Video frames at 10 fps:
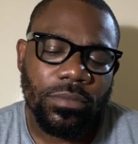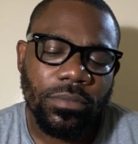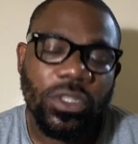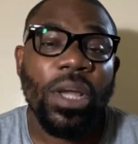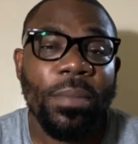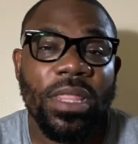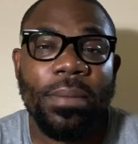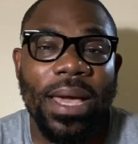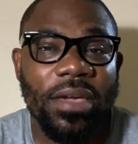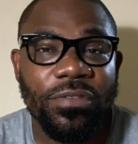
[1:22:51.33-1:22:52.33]
Some of them
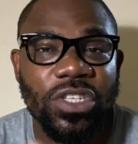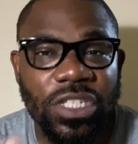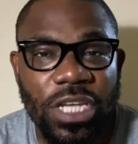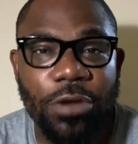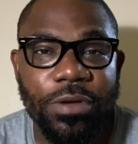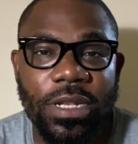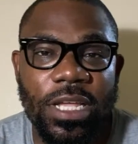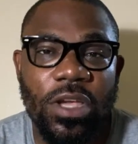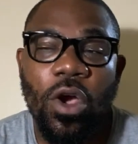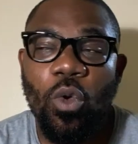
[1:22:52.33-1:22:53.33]
are even
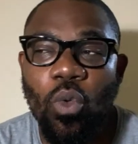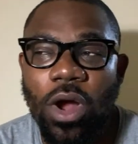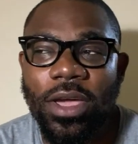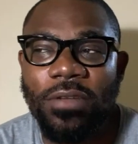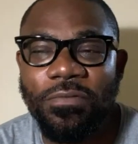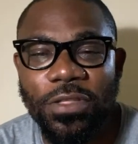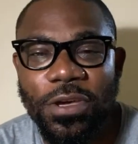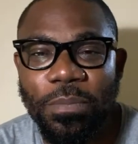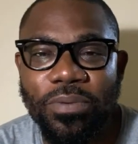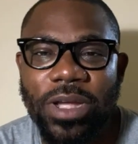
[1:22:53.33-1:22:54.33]
secretly working for the
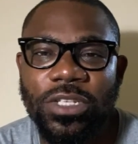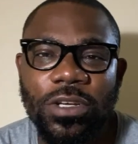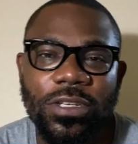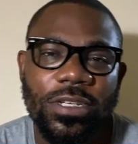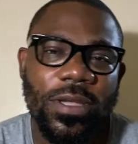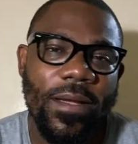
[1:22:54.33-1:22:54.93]
oppressors.